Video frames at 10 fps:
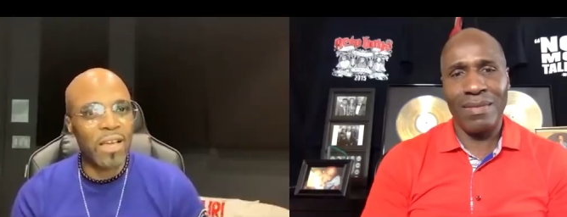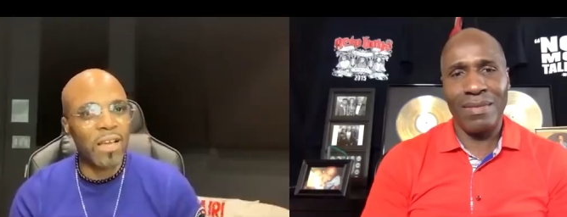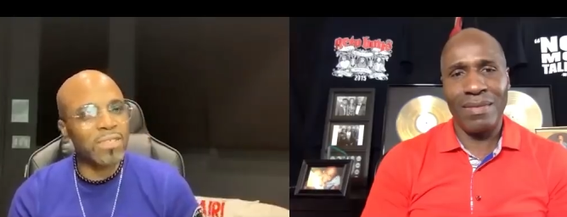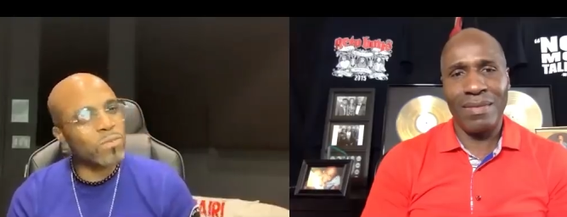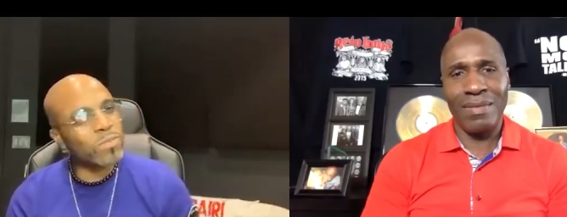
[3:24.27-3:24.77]

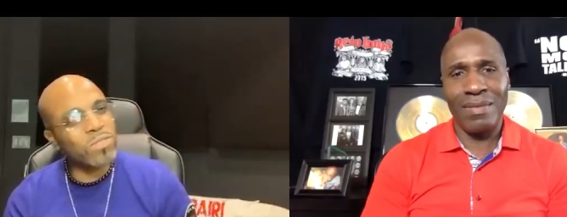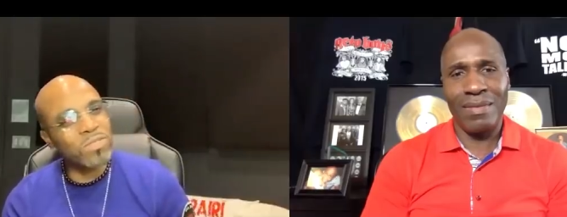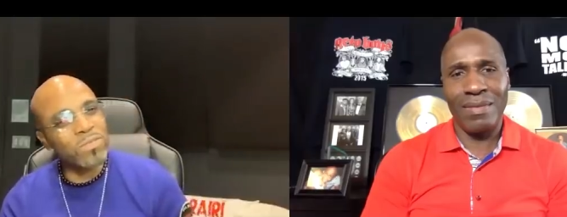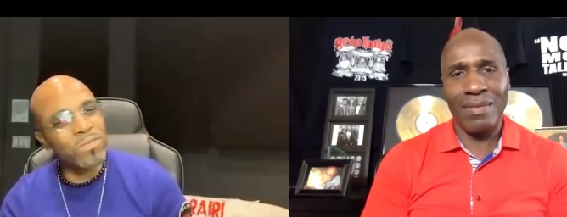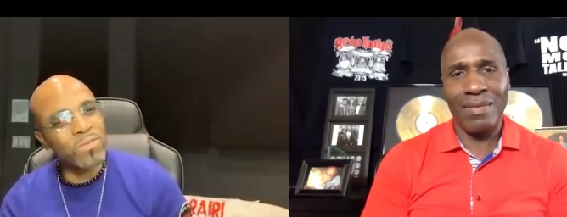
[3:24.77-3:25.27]
Speaker 1: I said, what,
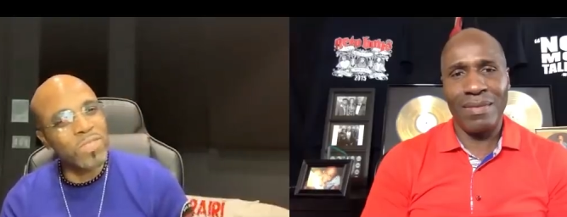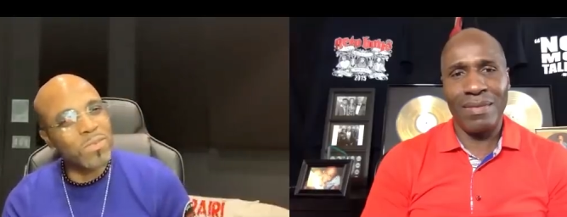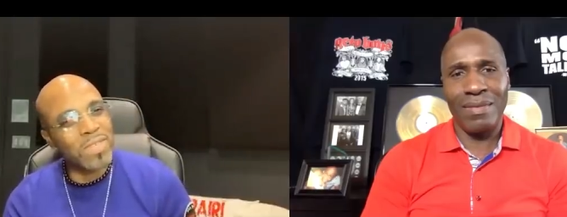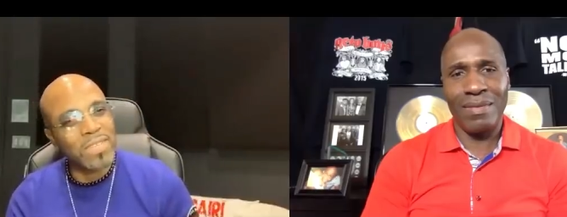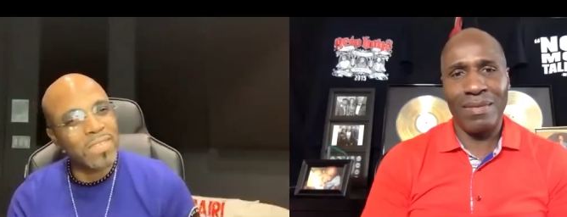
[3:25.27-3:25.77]
what do
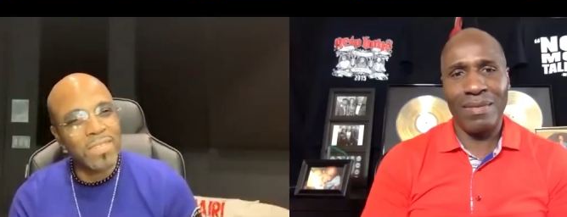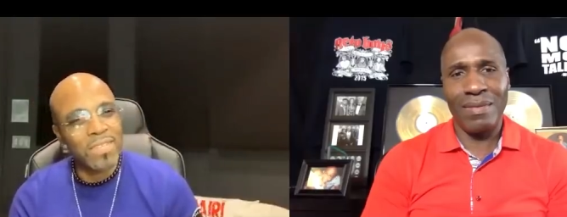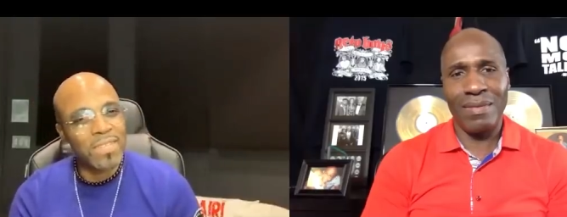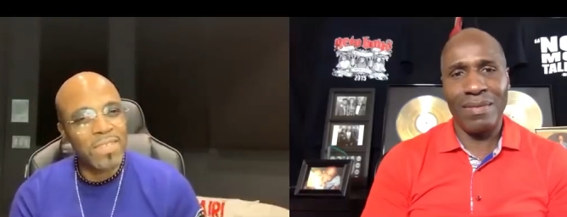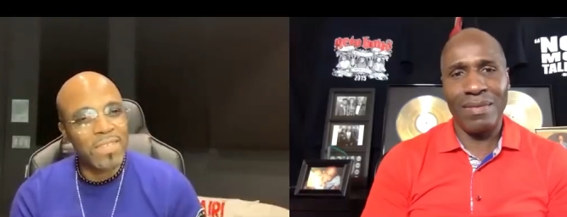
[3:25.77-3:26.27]
you mean?
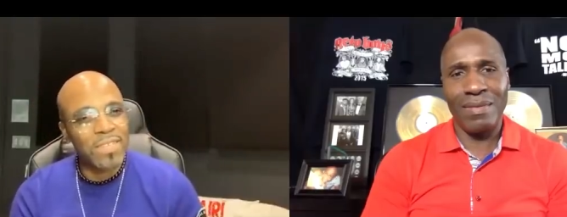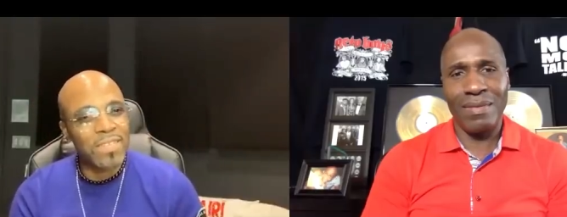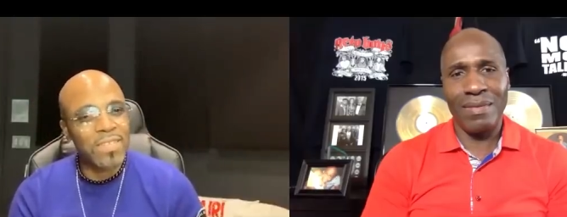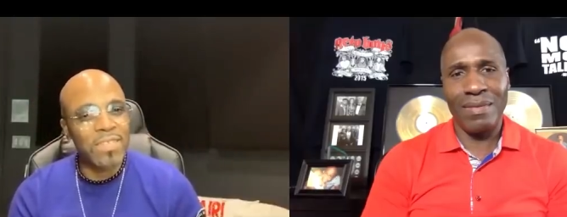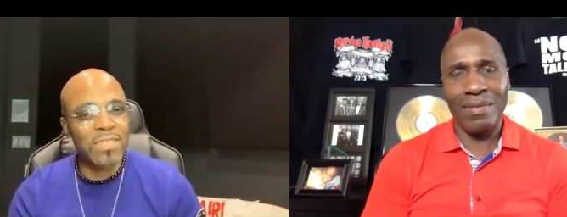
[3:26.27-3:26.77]

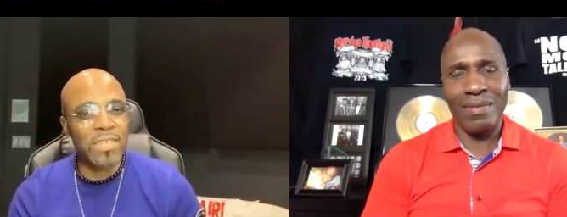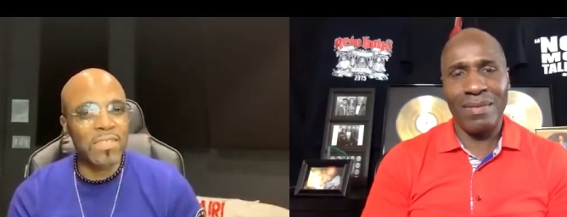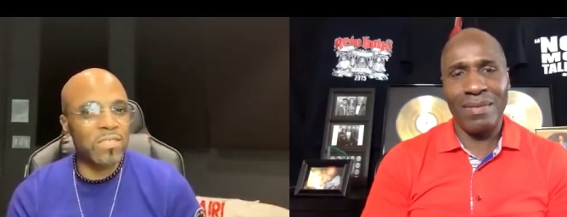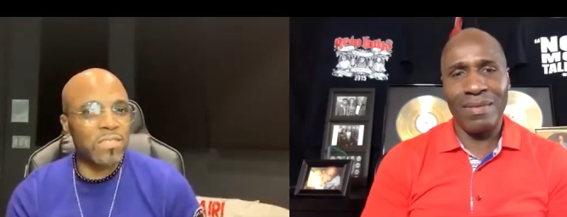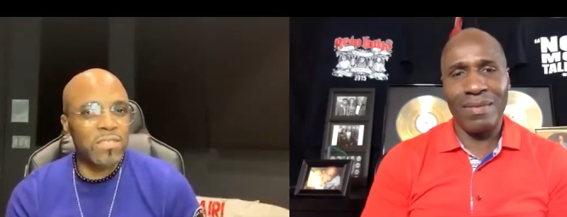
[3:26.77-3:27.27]
He said,